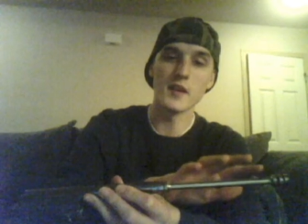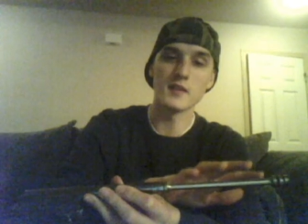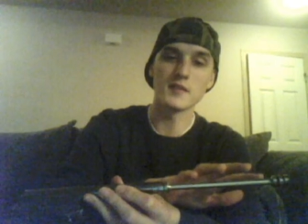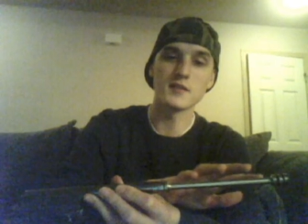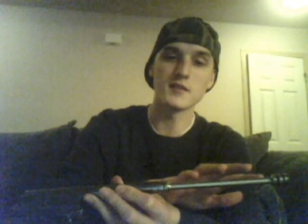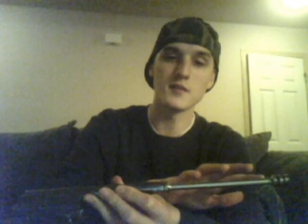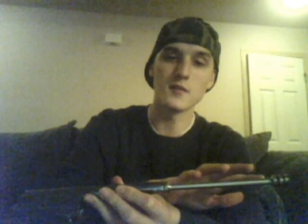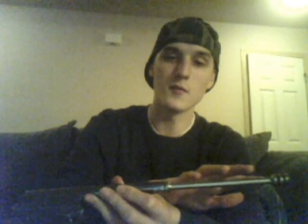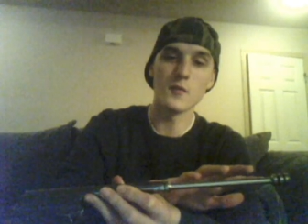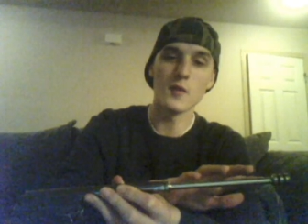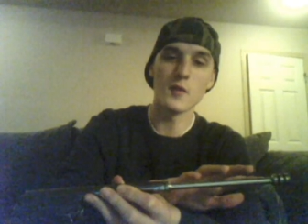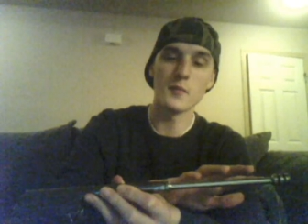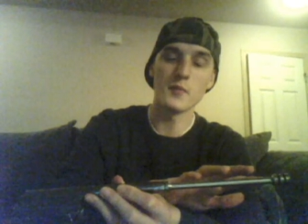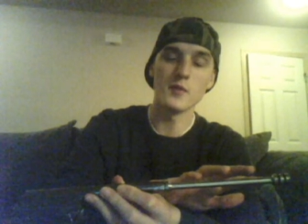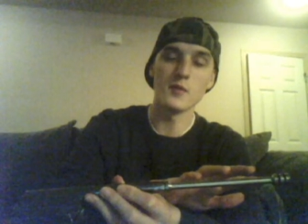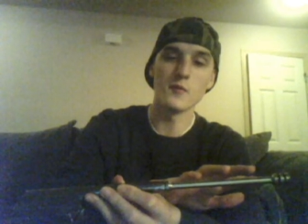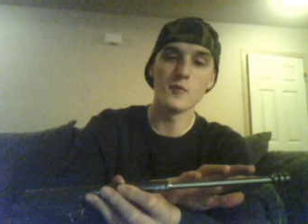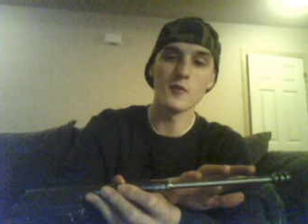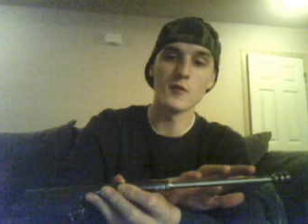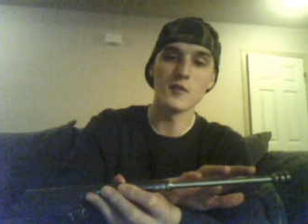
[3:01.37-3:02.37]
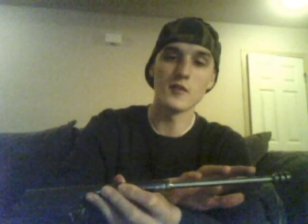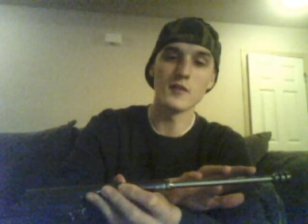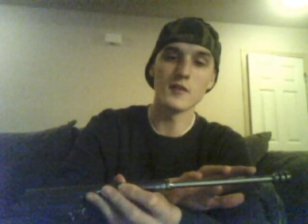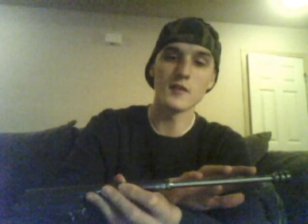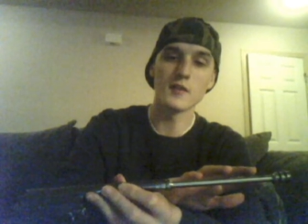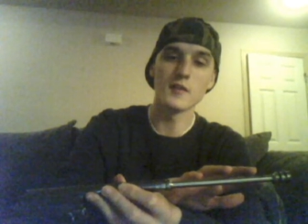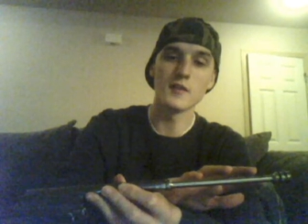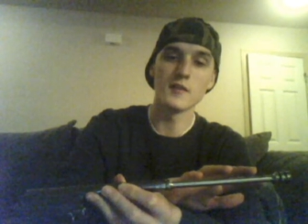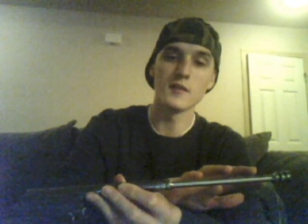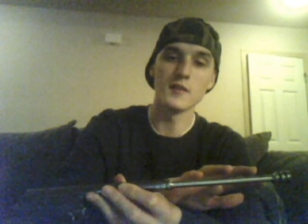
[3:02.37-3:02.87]
makes the weapon work,
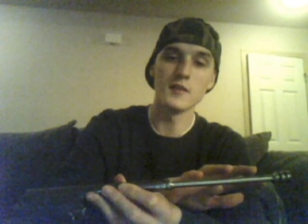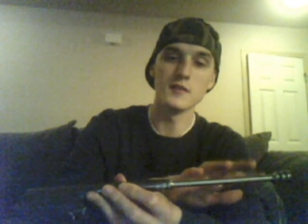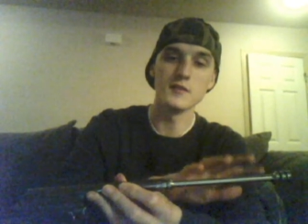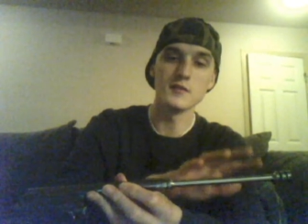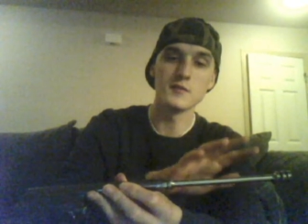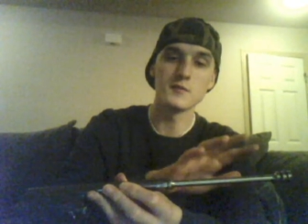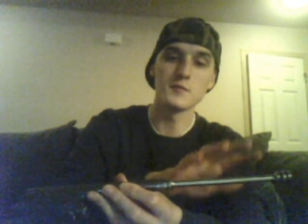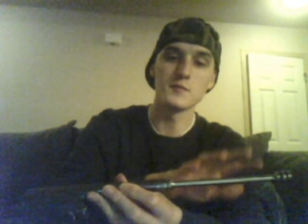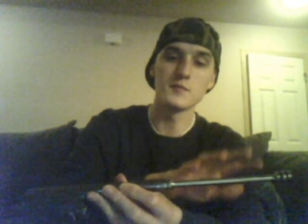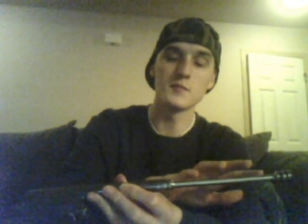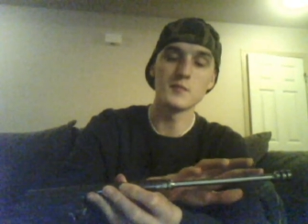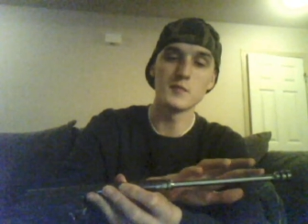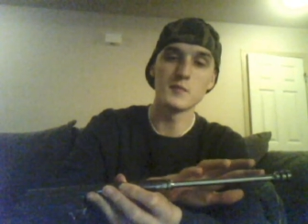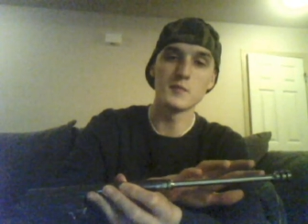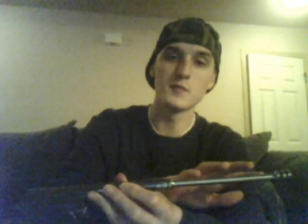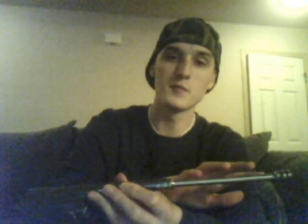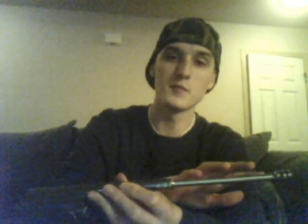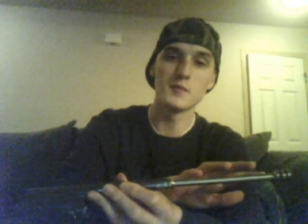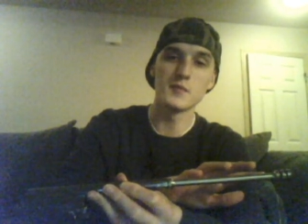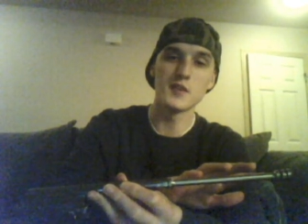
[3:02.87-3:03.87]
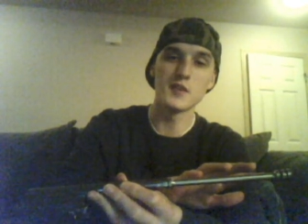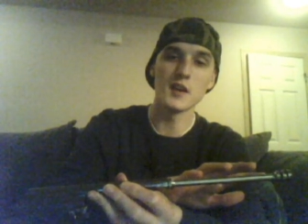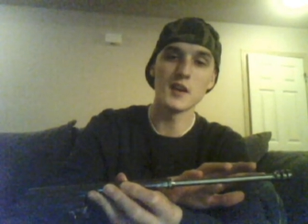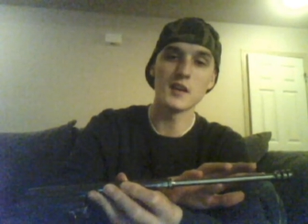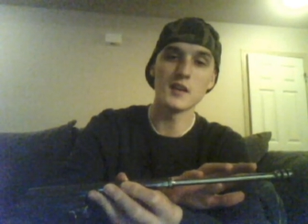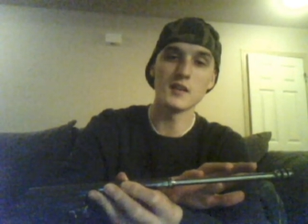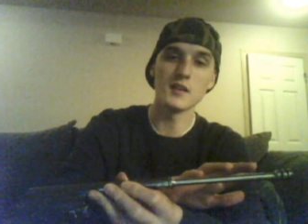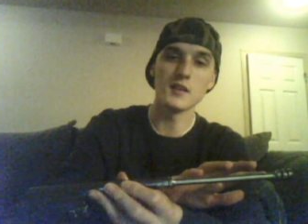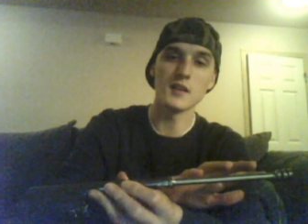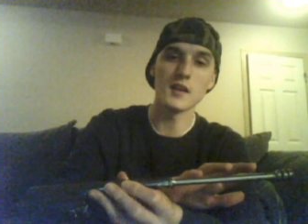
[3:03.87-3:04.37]
is
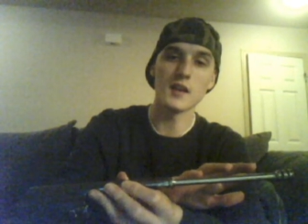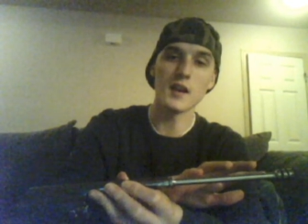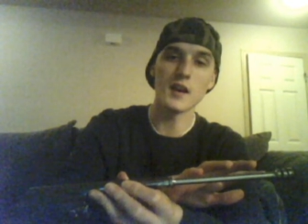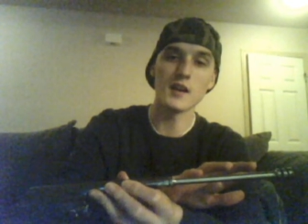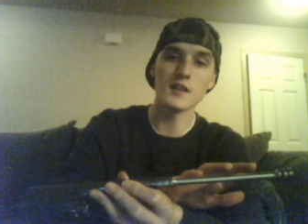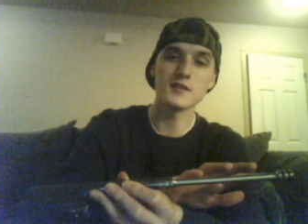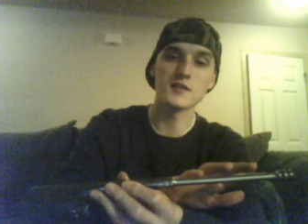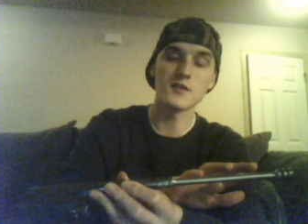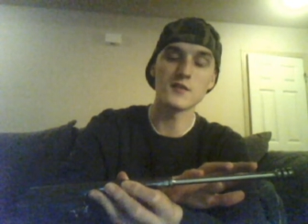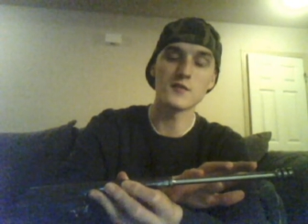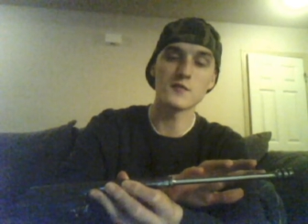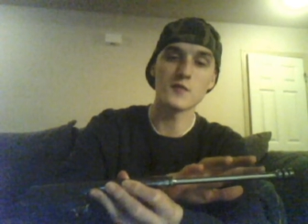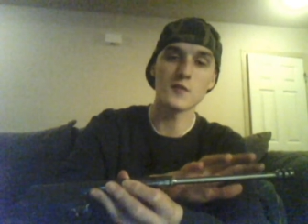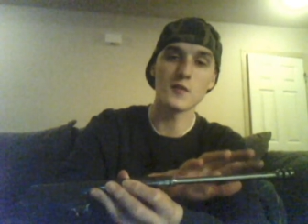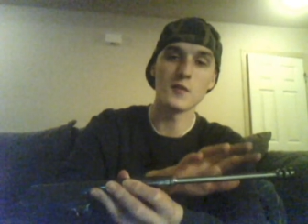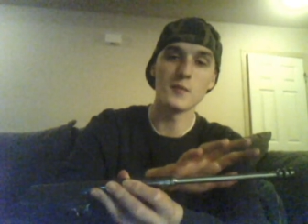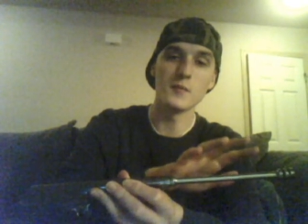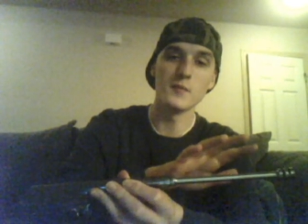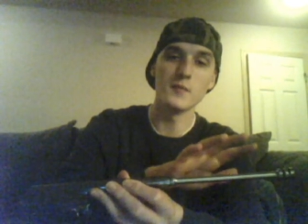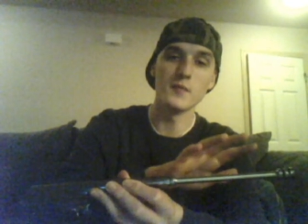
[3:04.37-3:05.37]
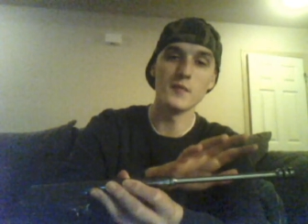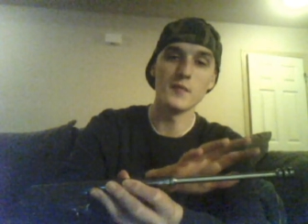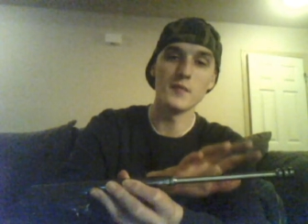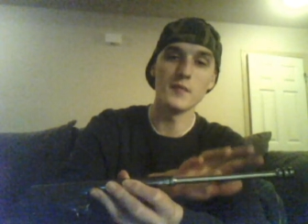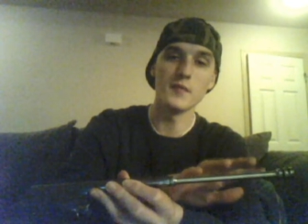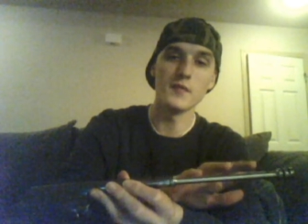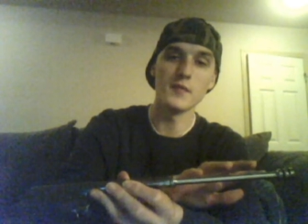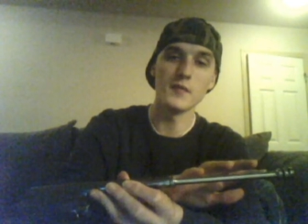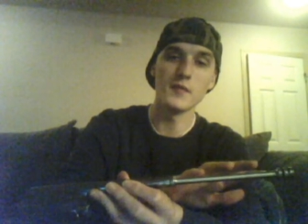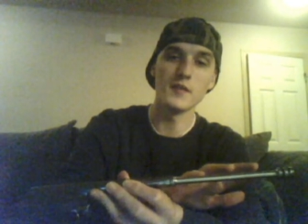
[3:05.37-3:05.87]
taking the gases from
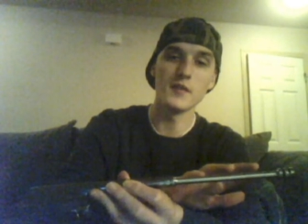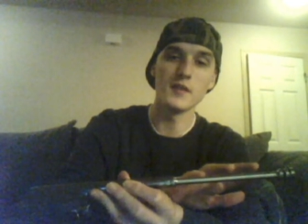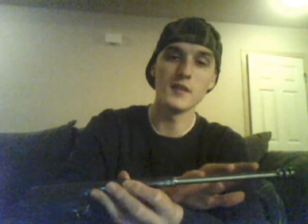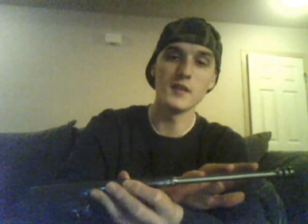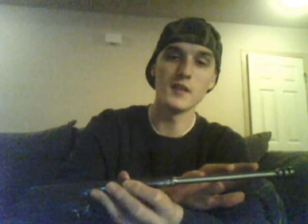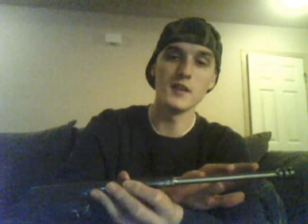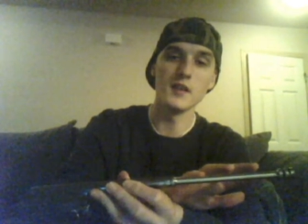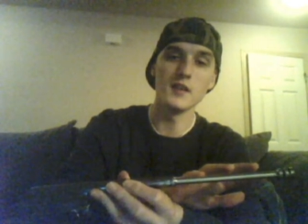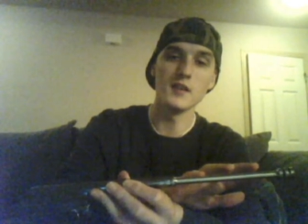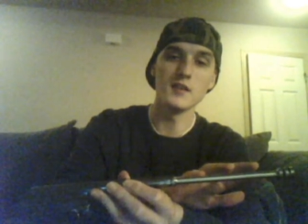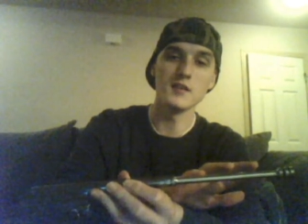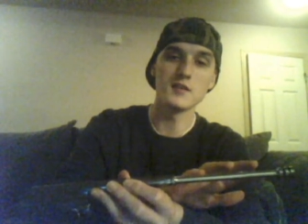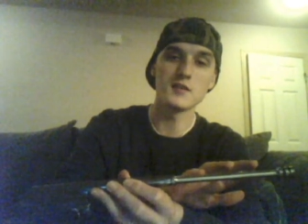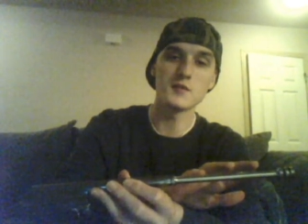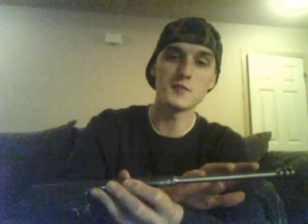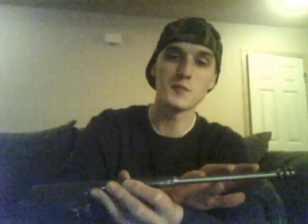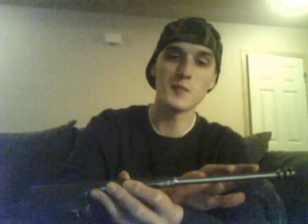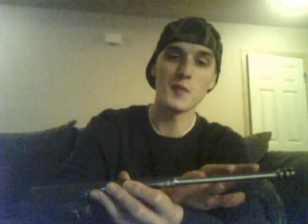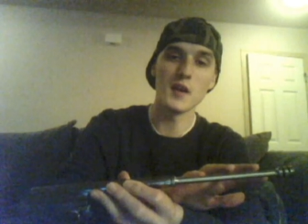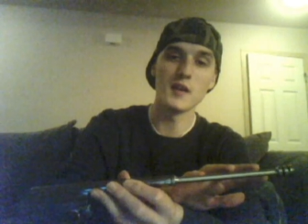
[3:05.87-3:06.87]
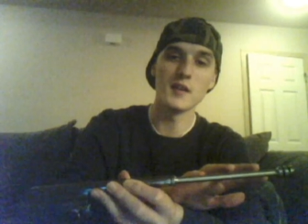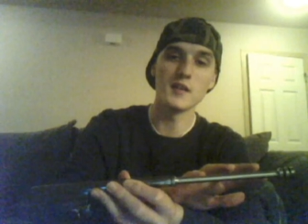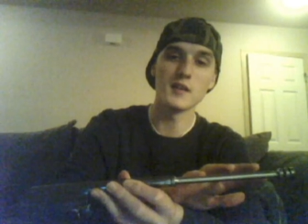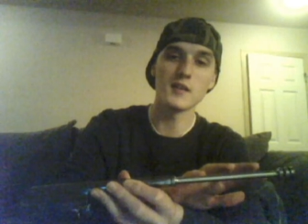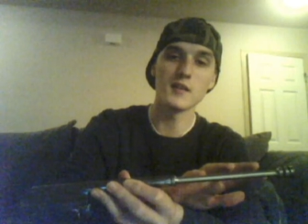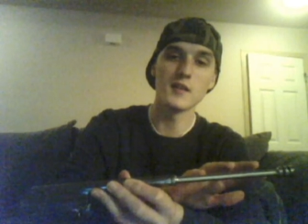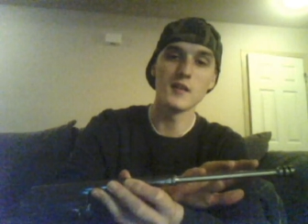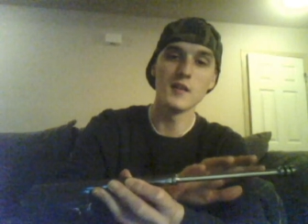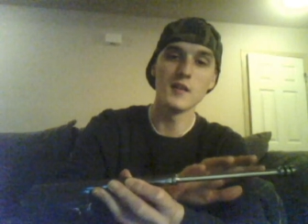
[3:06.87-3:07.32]
the spent